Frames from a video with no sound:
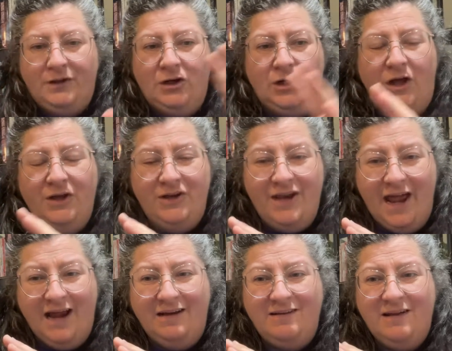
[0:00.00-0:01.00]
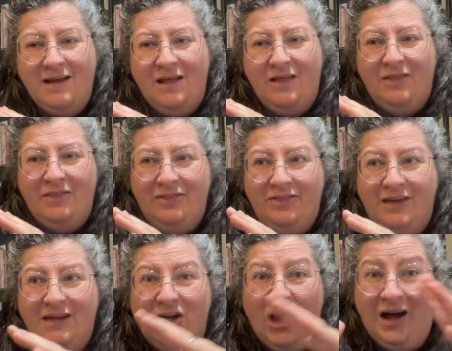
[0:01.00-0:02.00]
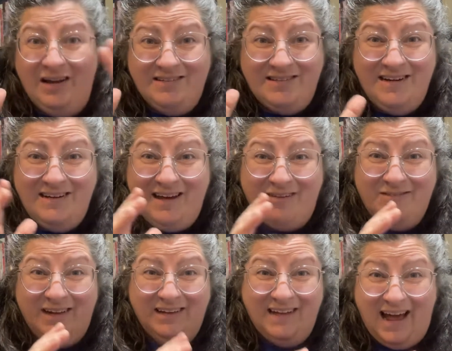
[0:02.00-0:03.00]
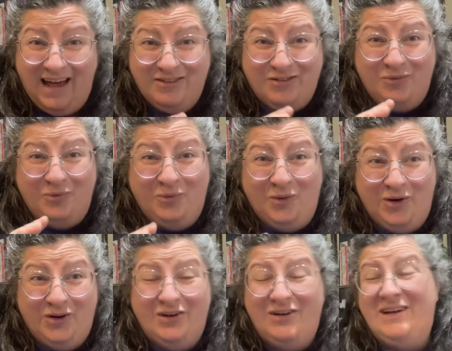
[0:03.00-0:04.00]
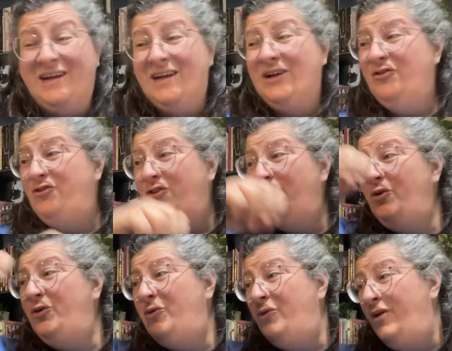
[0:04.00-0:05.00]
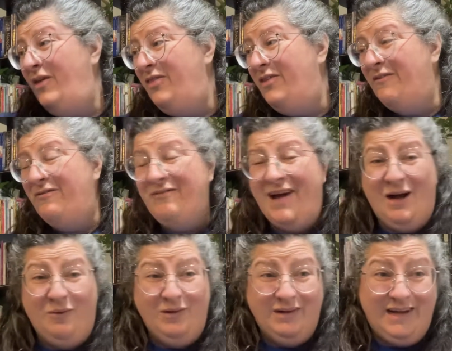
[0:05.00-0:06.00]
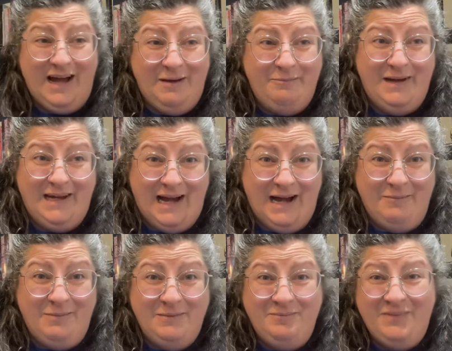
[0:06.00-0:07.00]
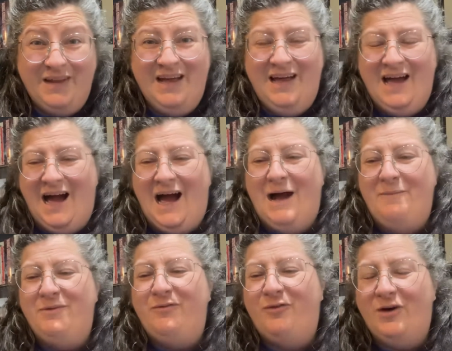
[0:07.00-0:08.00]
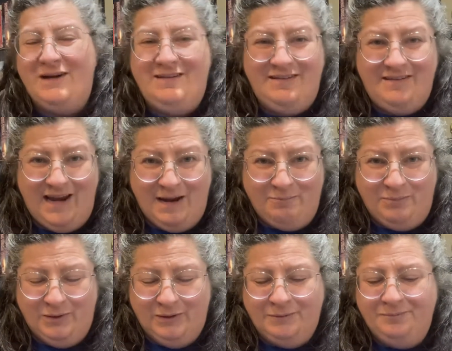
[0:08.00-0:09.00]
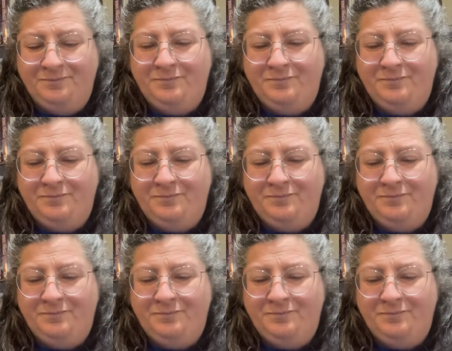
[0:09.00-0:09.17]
connect the consonant of the last word to the vowel coming up. For example,